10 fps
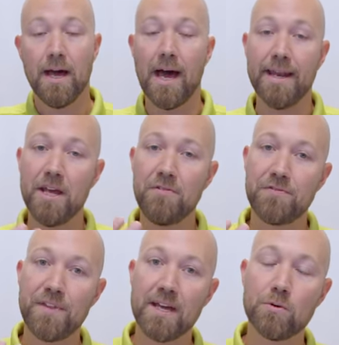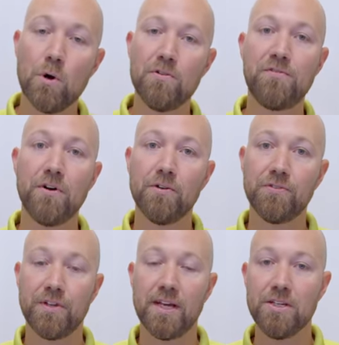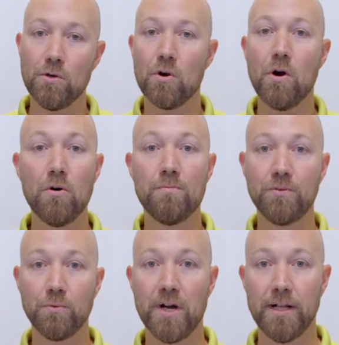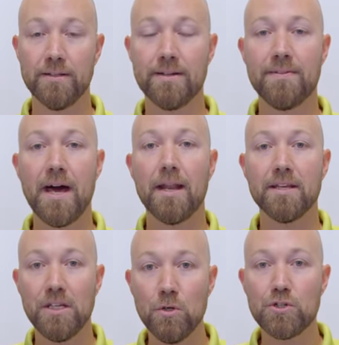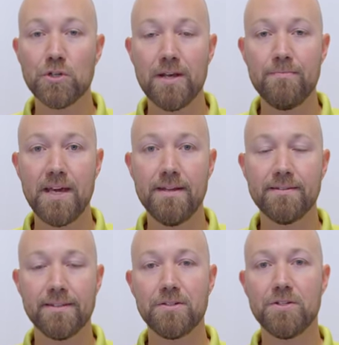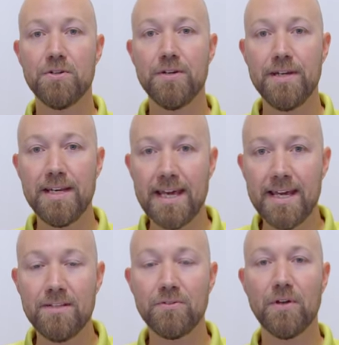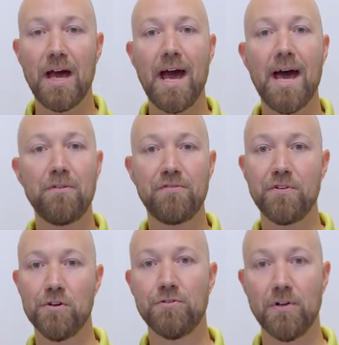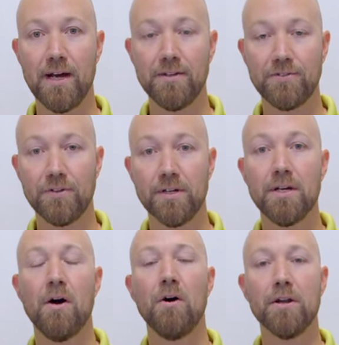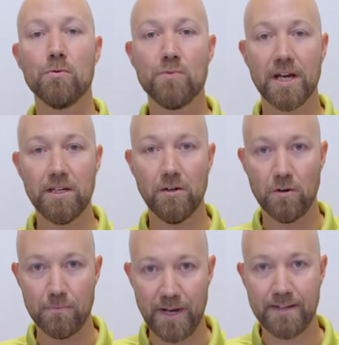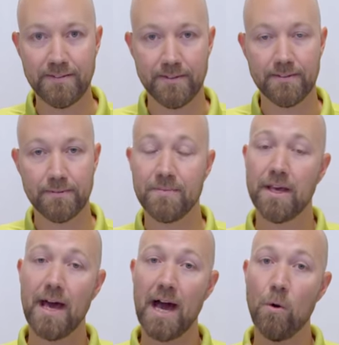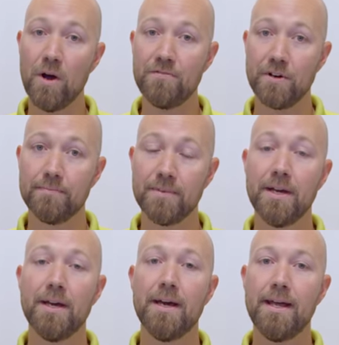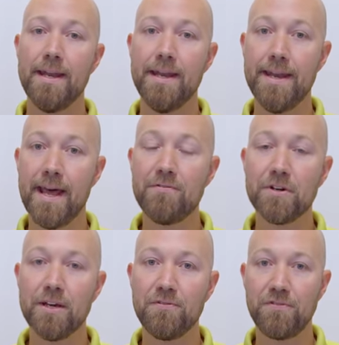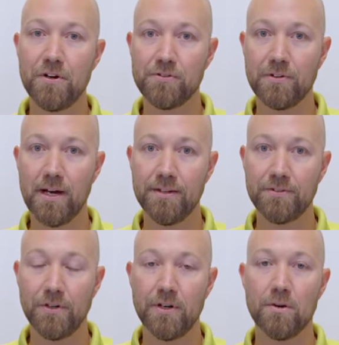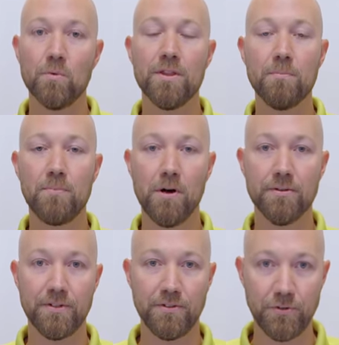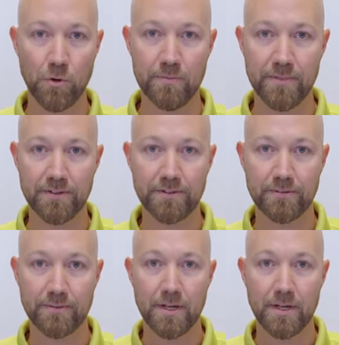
And if they grow fast in your home as well, that usually means that you need to add fertilizer on a regular basis. However, never give fertilizer when the plant is dormant.